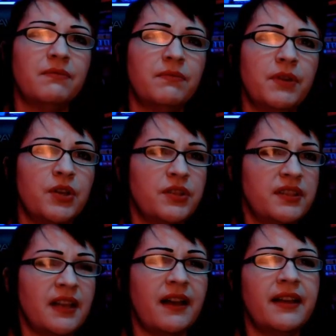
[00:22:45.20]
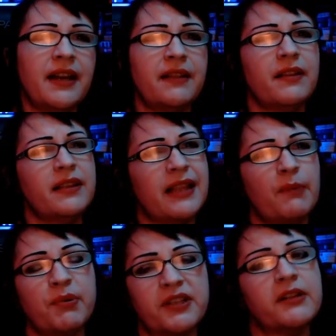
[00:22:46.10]
The Good Son, anything like
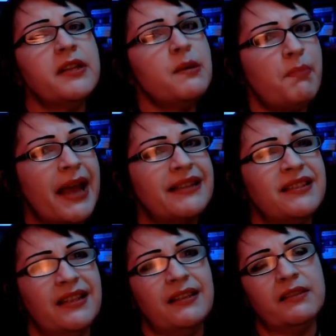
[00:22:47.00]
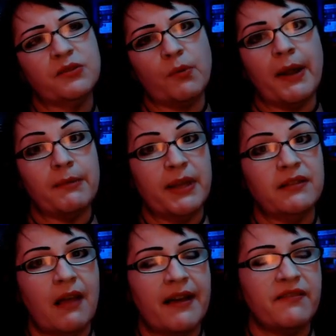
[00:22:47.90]
that, particularly The Bad Seed. This reminded me a
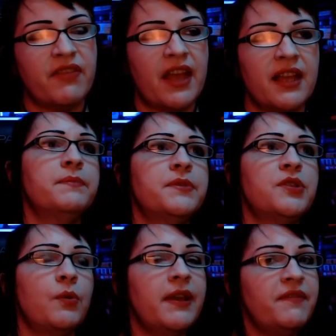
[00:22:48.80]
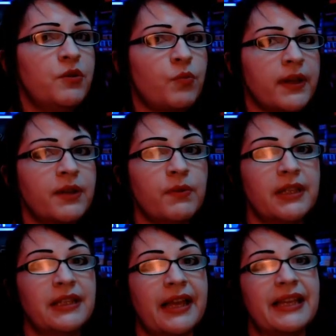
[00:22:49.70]
lot of that. So if you really,
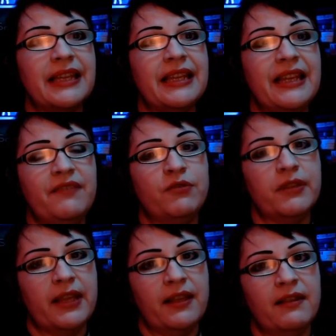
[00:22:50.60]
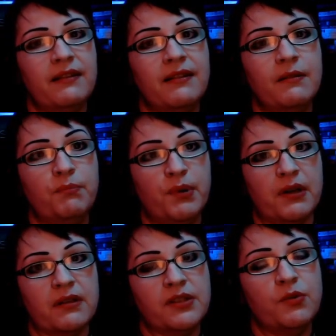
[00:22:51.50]
really like evil kid
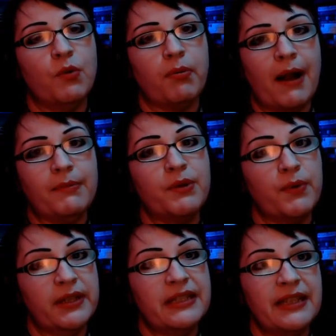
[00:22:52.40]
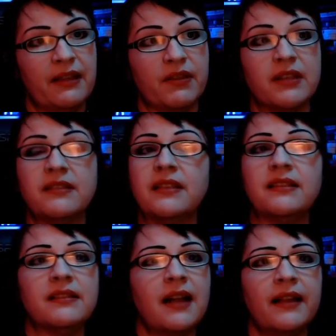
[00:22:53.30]
books, you will probably really dig this.
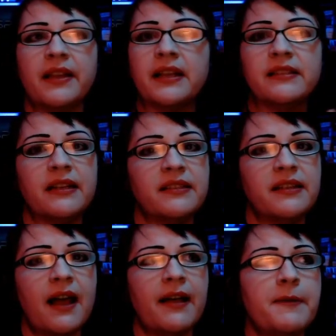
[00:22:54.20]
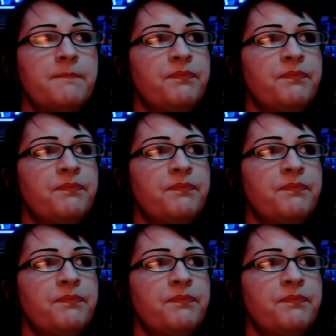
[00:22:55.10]
This is not, like I said, it's not,